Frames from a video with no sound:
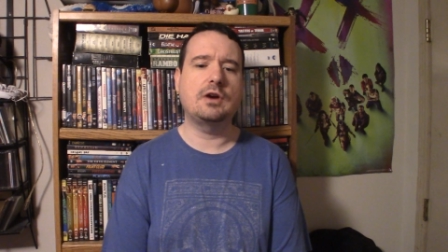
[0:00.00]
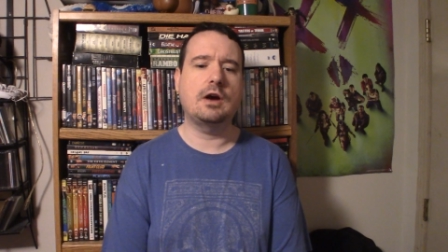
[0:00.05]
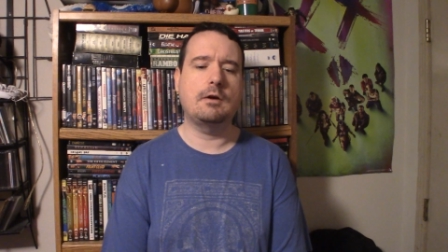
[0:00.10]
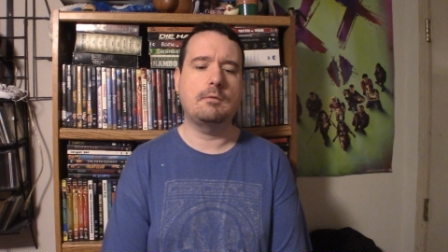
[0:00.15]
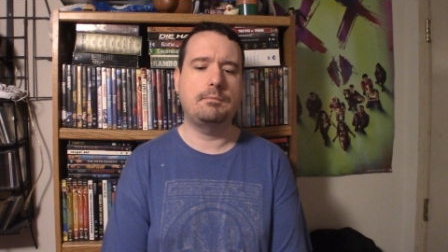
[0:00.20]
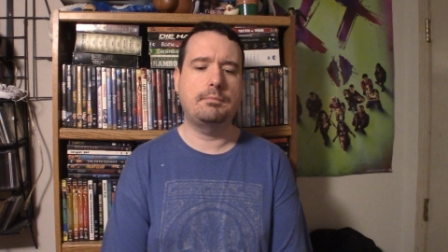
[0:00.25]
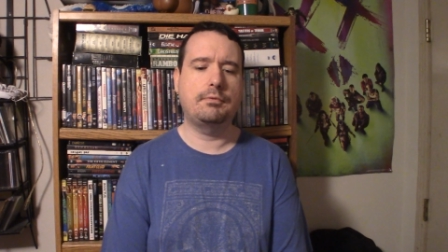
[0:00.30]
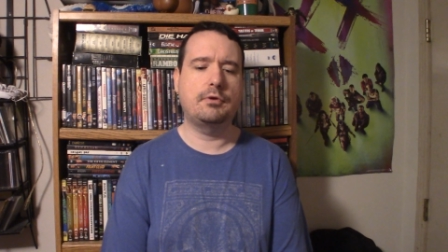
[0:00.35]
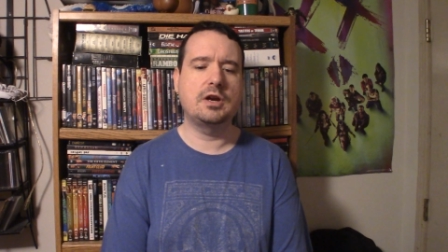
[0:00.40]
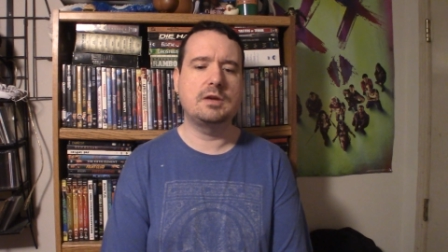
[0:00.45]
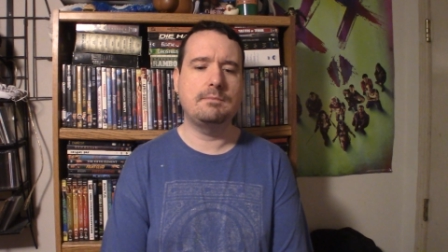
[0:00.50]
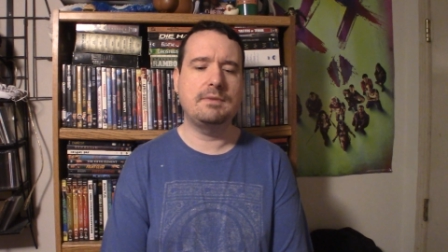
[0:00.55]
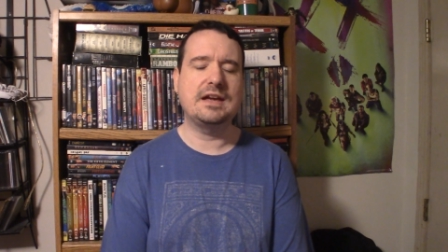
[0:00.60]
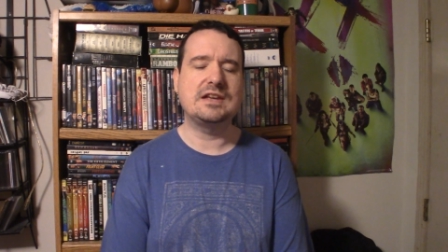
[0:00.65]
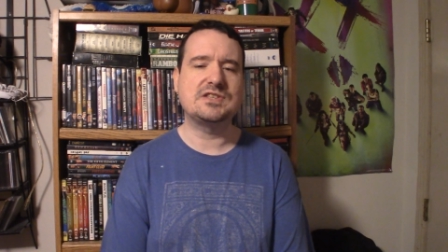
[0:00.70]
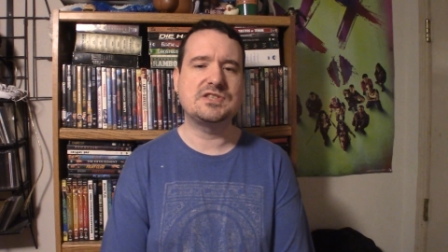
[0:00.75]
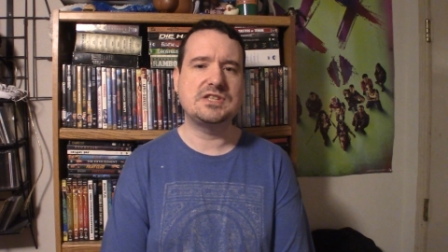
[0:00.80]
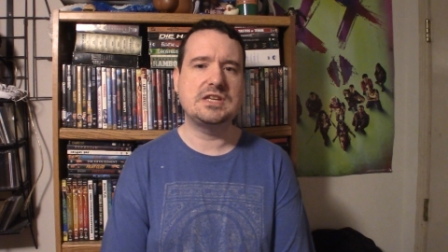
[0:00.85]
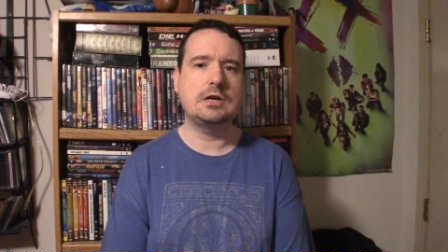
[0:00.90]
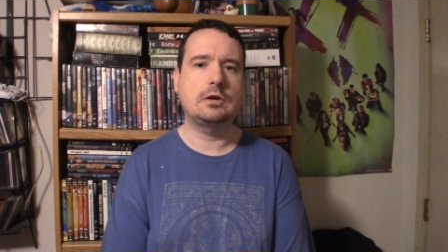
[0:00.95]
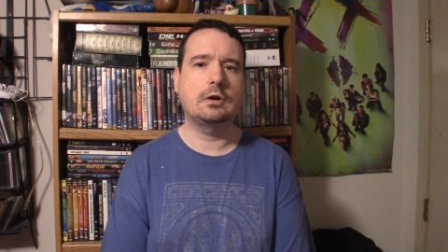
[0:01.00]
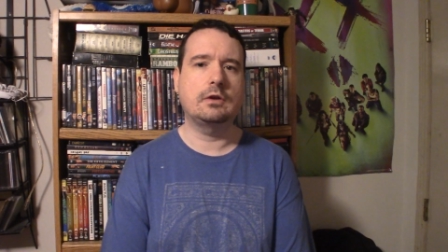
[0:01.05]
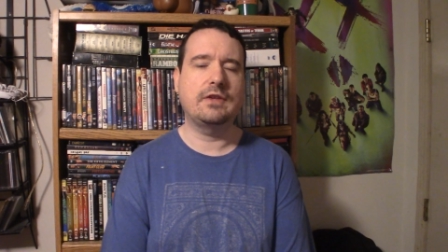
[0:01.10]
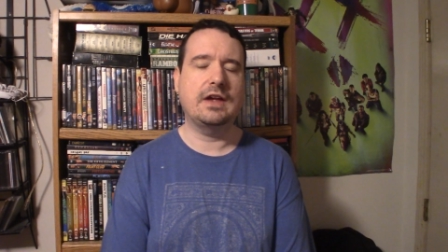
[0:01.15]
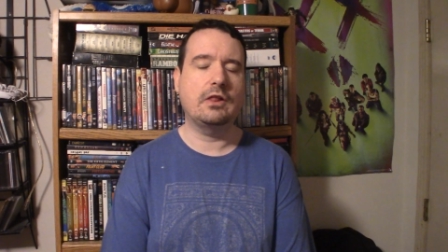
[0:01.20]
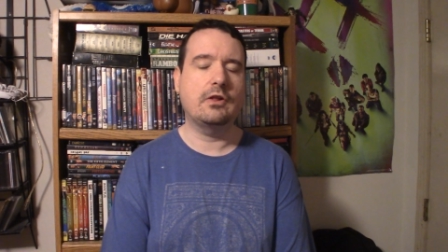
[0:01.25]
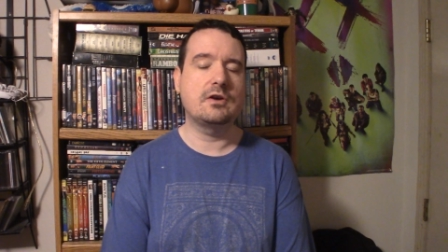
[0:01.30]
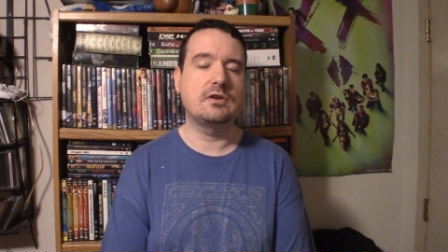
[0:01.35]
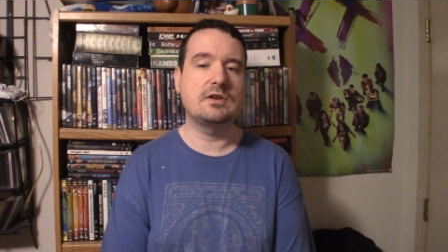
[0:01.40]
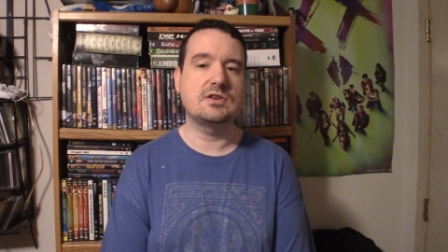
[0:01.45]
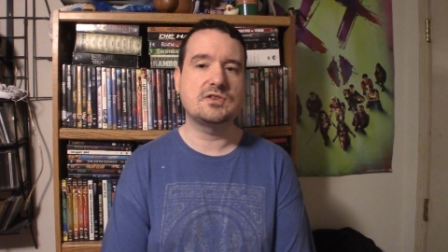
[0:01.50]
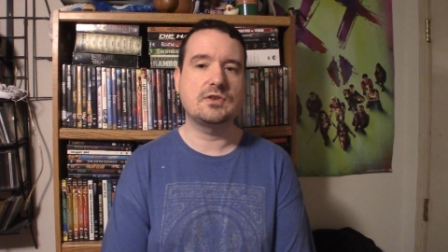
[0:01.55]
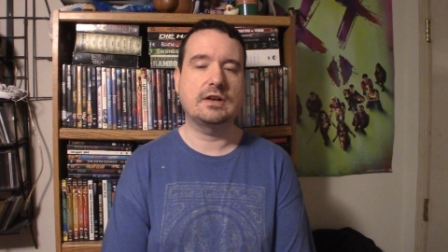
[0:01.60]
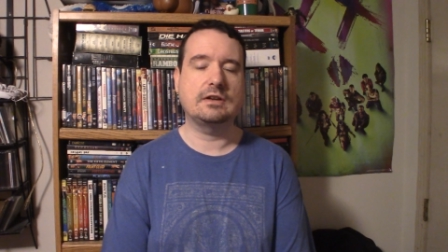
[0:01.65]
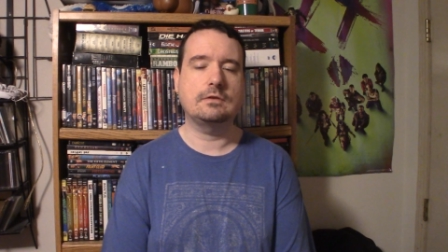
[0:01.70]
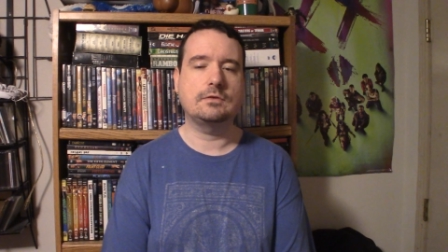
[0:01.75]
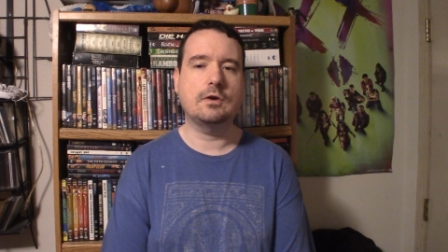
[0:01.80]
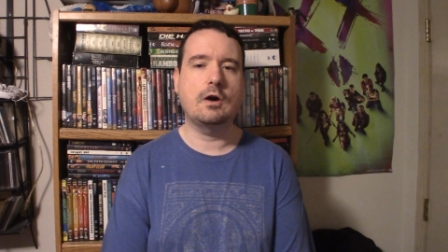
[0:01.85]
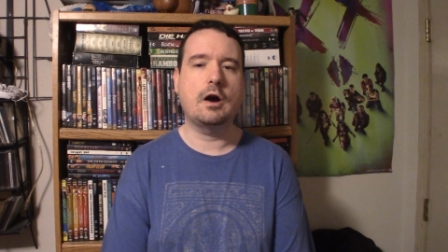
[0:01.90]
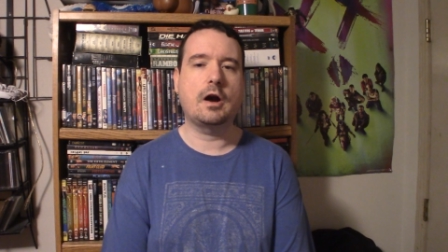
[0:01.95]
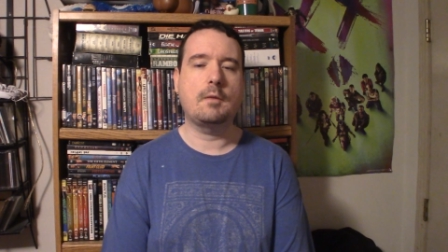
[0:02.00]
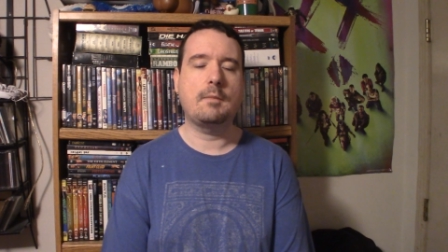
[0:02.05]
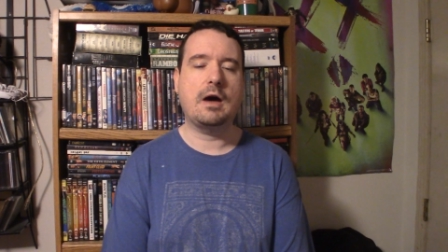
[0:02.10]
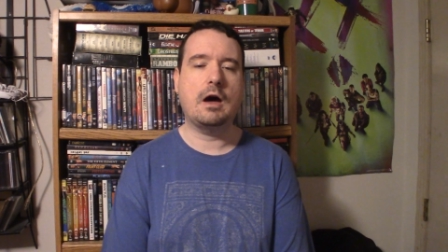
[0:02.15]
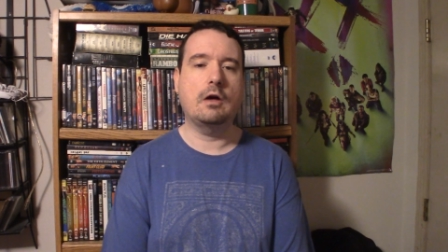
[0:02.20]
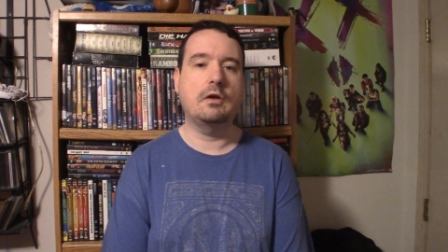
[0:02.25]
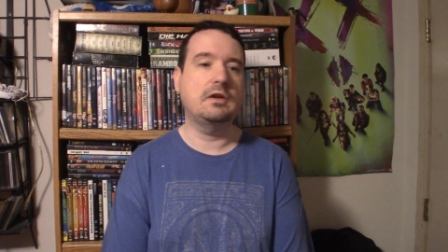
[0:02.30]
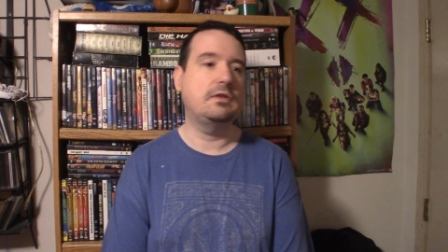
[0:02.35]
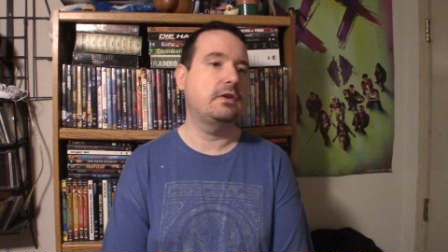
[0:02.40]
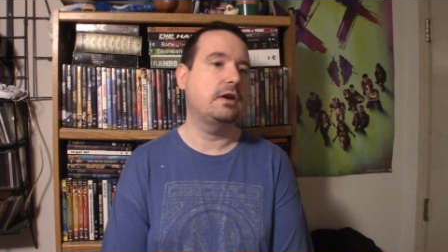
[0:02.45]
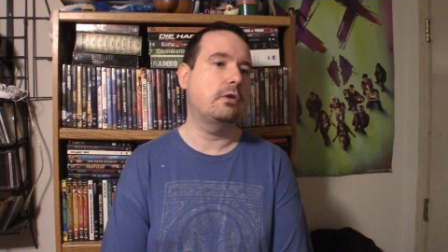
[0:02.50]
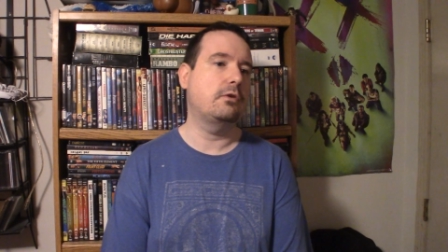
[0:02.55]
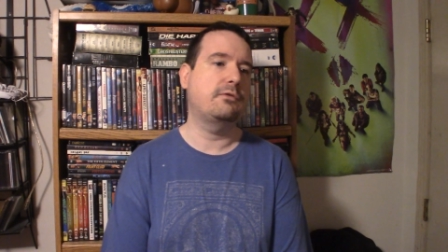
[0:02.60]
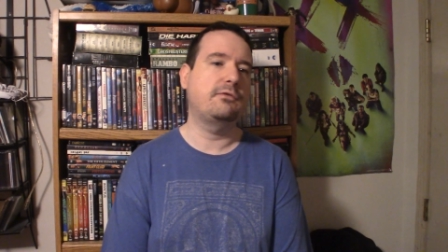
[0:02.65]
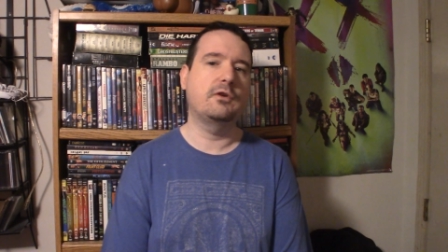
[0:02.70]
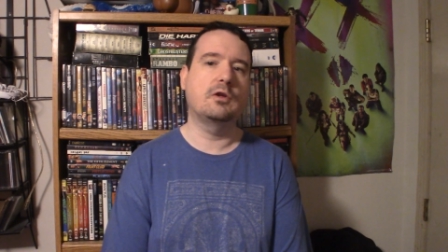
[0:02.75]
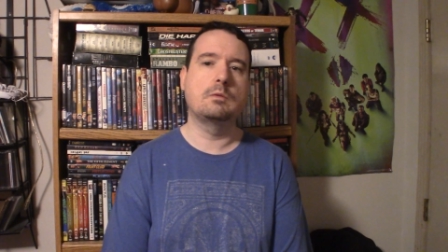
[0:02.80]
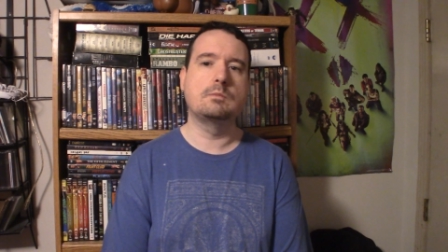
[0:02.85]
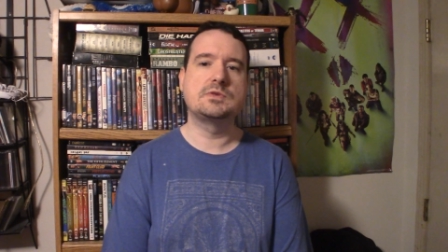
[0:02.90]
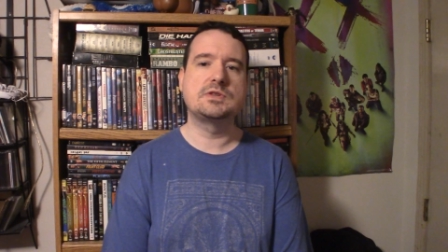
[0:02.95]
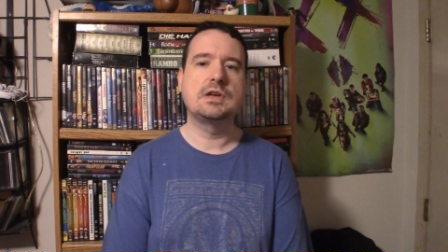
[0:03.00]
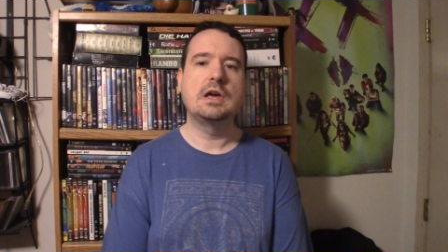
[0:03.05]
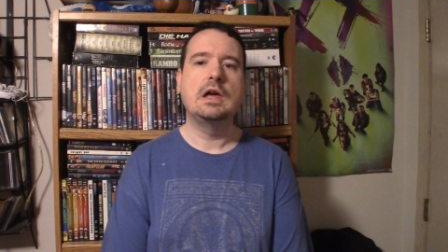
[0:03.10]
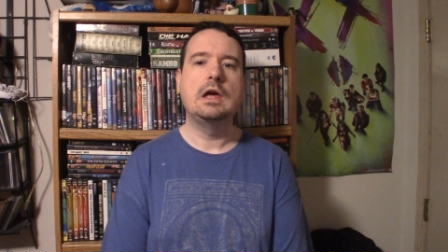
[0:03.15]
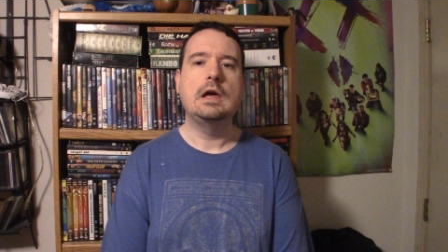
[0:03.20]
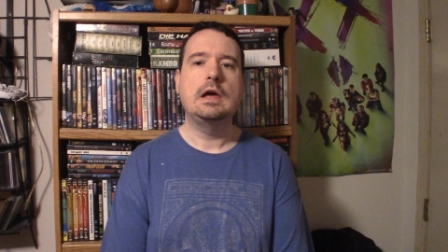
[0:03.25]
a pretty big secret that he doesn't like to talk about in the other films.